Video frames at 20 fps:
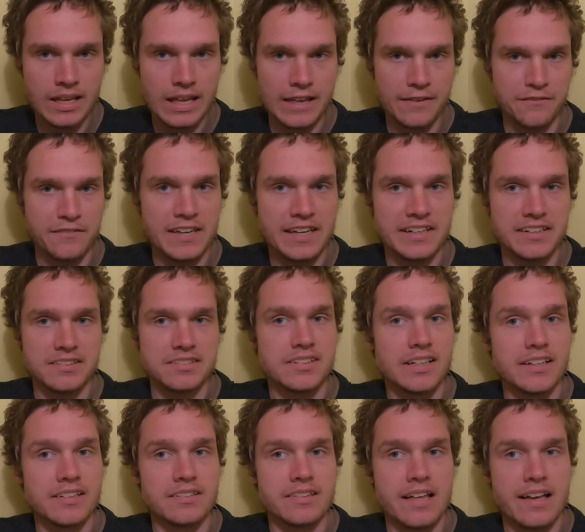
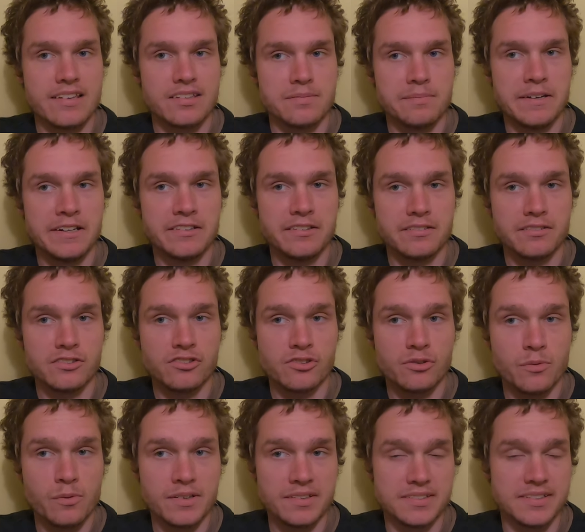Afghanistan's last match
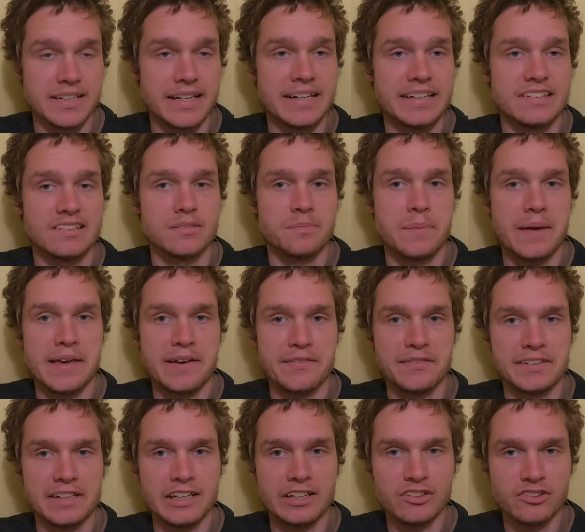was against
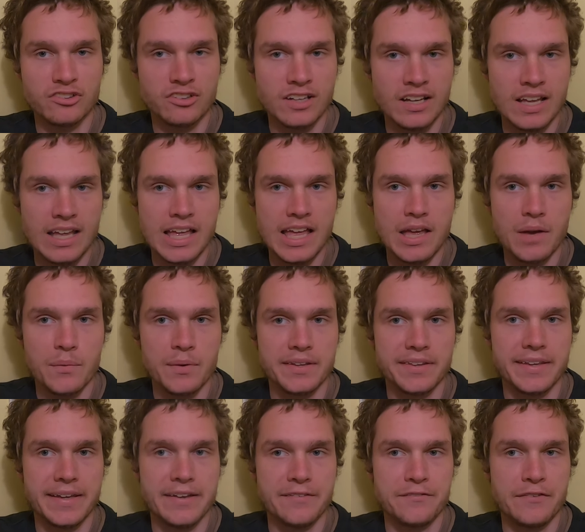Bangladesh, where
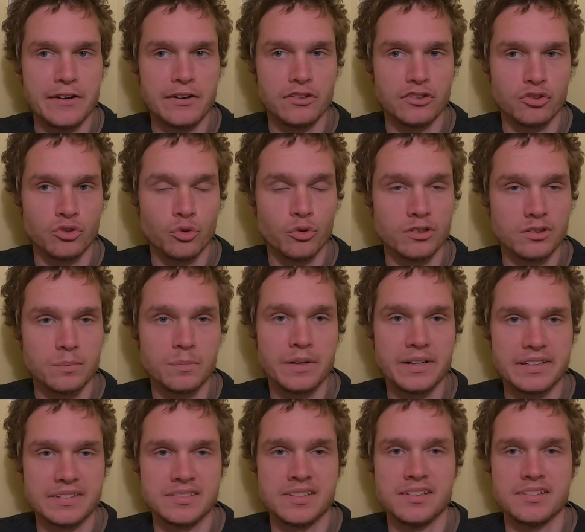they fell short
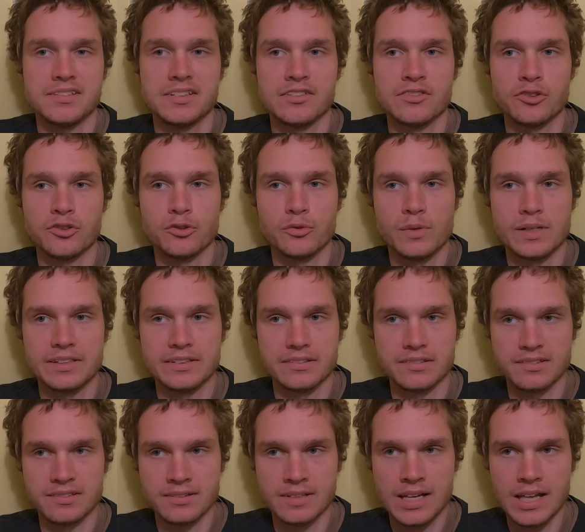by 62
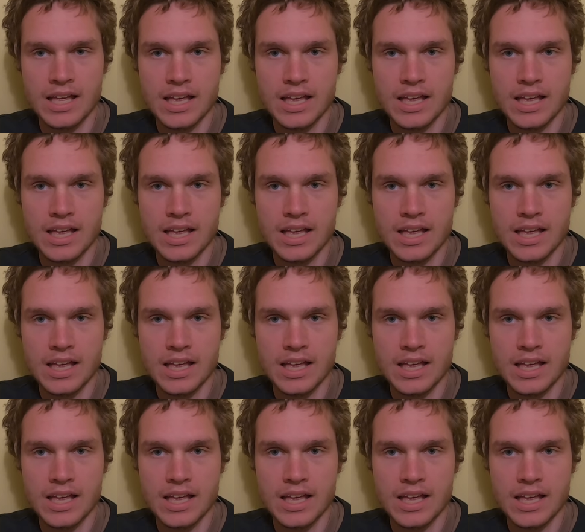runs.